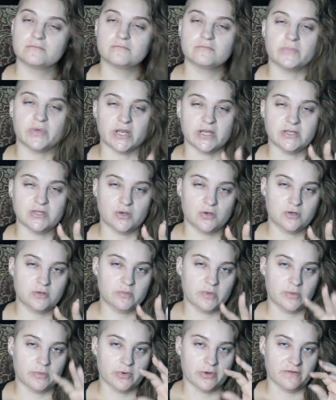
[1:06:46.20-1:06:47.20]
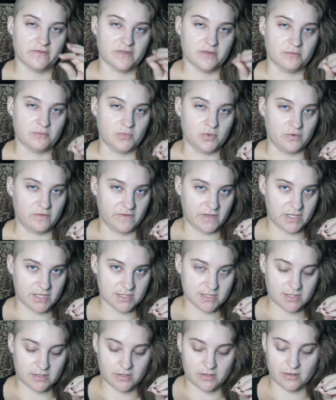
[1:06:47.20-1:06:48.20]
but I don't remember if the movie
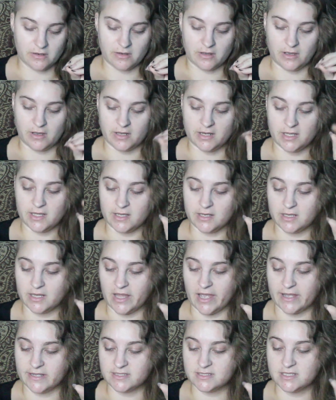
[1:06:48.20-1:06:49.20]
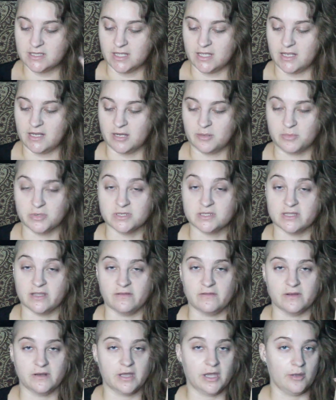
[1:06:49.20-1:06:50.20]
is good or not. And lastly, number
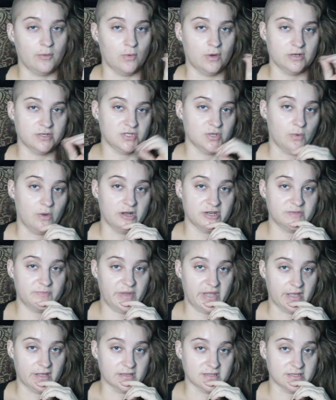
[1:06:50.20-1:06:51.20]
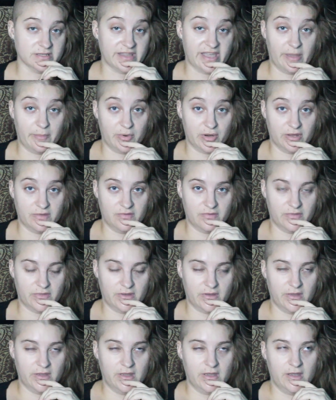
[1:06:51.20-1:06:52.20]
7, I want to watch Pan's Labyrinth.
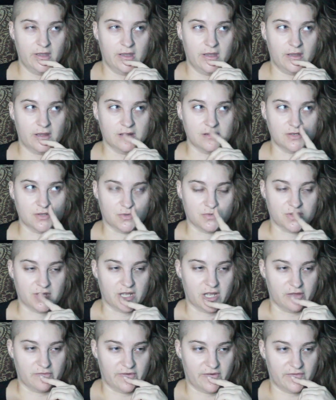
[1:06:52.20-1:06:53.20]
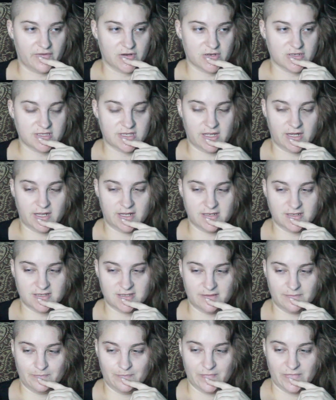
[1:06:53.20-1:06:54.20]
I don't think I've ever seen it.
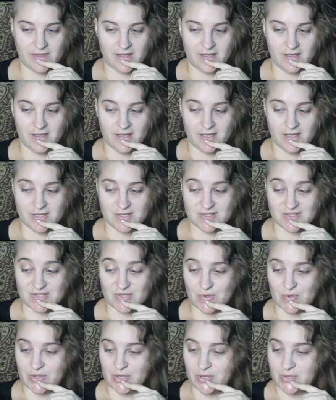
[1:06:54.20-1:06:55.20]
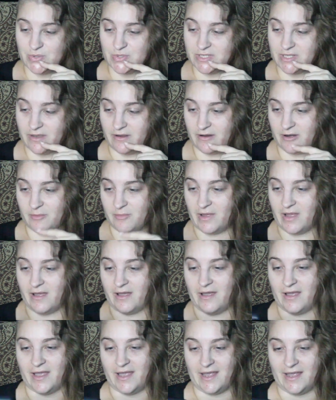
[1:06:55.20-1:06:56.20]
So those are
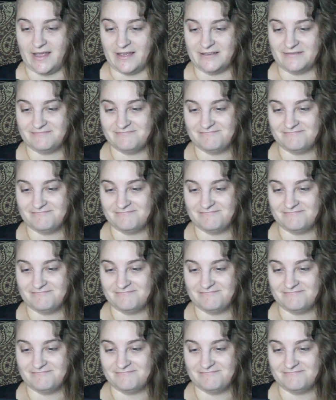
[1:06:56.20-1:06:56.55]
my